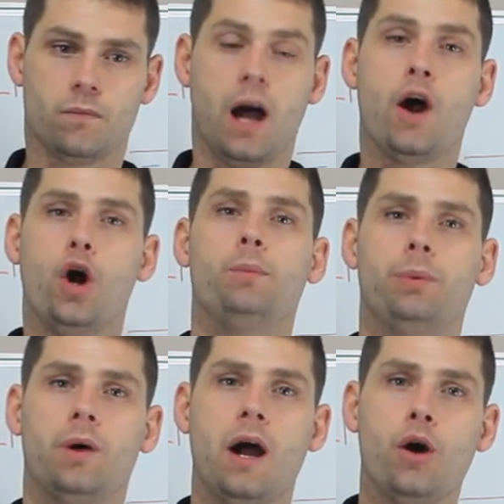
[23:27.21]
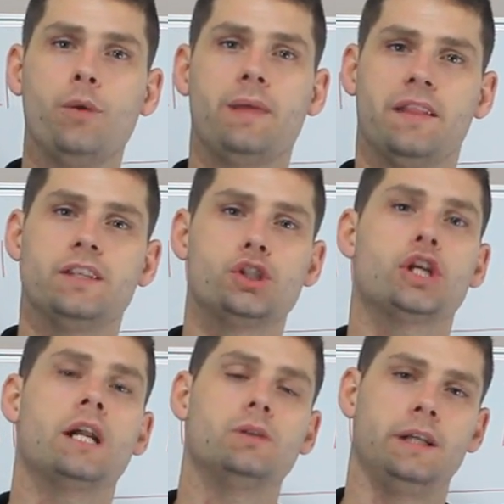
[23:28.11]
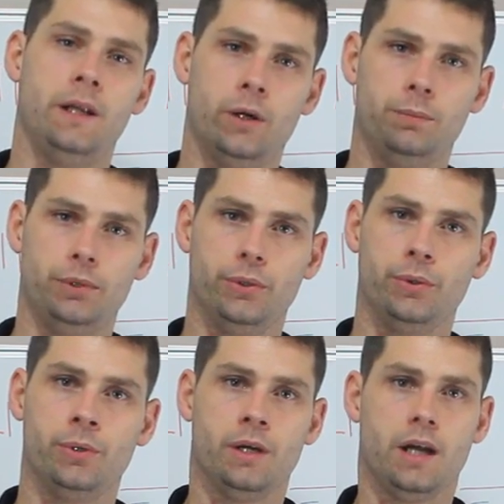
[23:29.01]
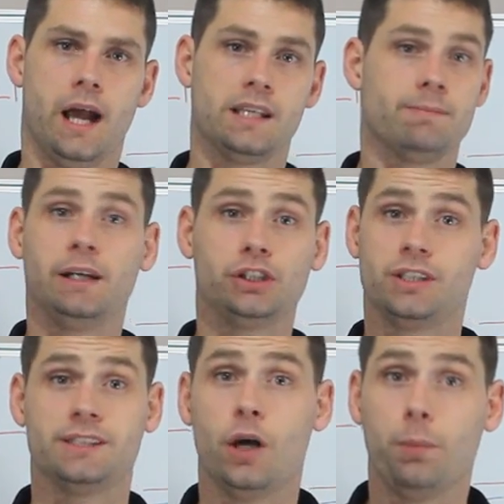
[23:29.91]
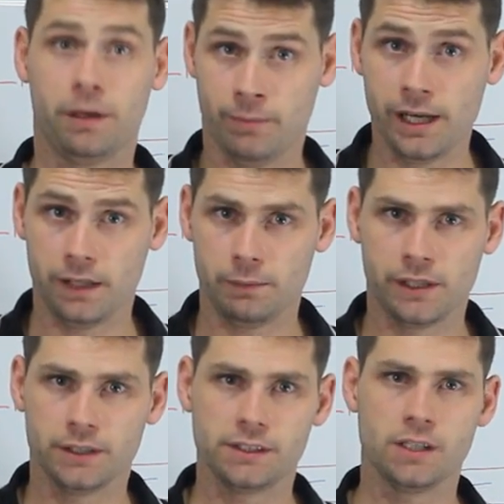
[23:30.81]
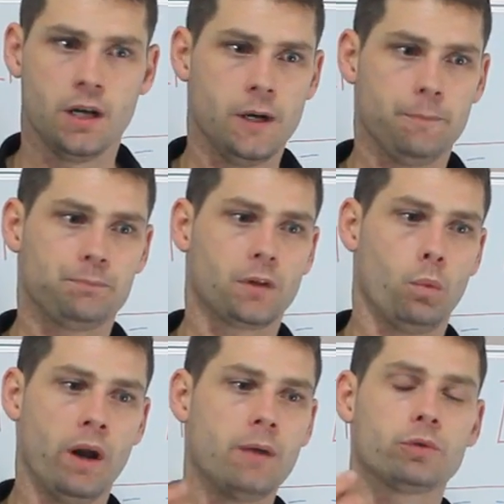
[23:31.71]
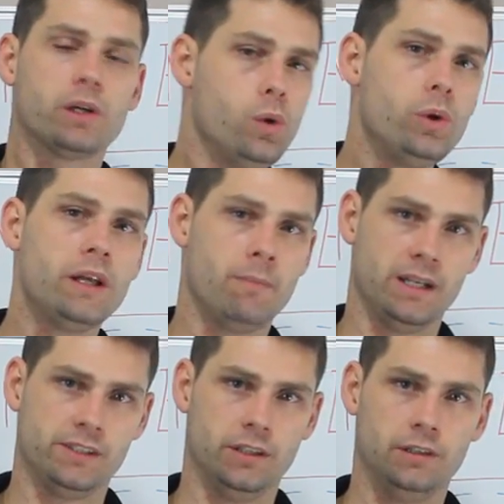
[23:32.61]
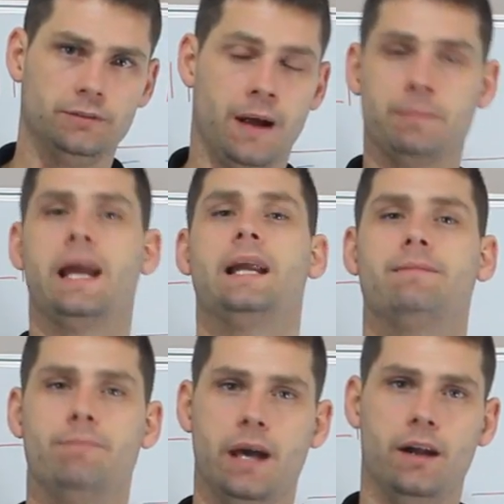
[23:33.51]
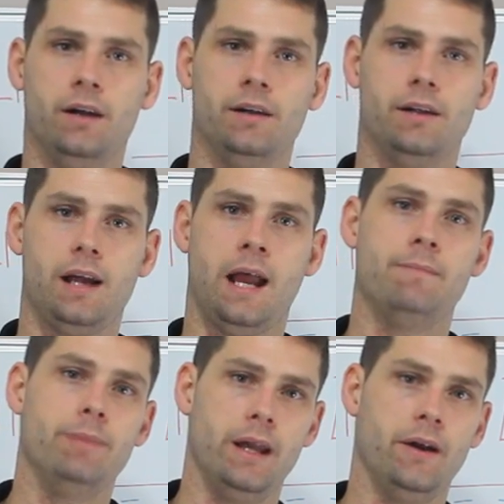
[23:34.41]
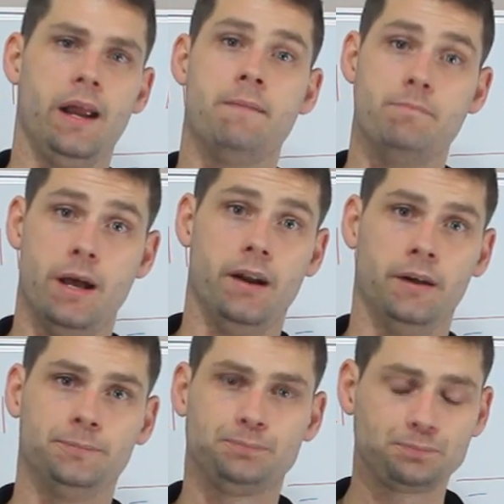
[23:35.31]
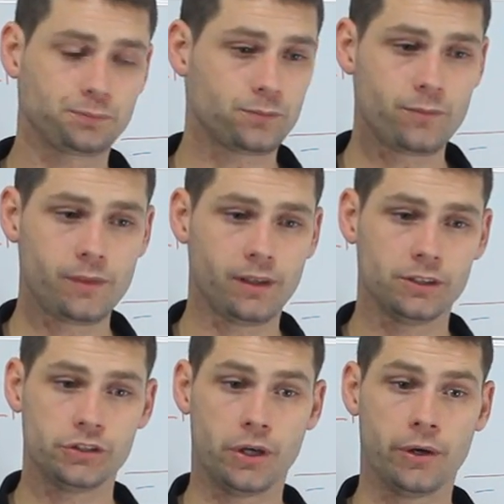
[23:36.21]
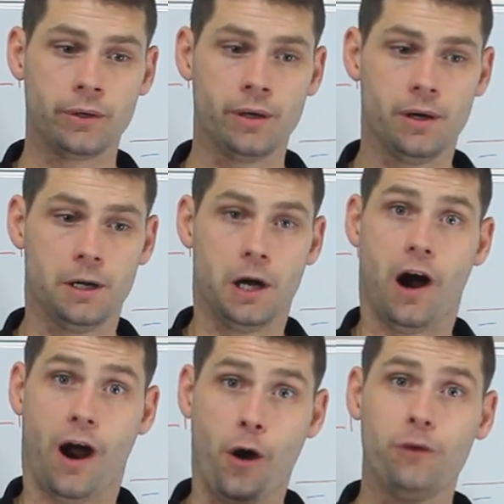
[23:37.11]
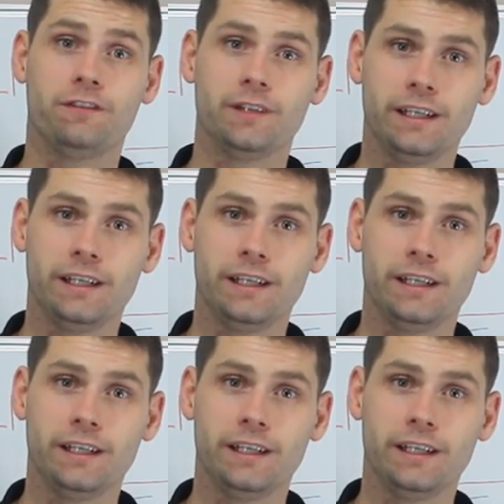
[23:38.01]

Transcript: I hope that this channel can help you as much as it's helping me, because when I'm recording myself, I'm getting better and better and better. So I hope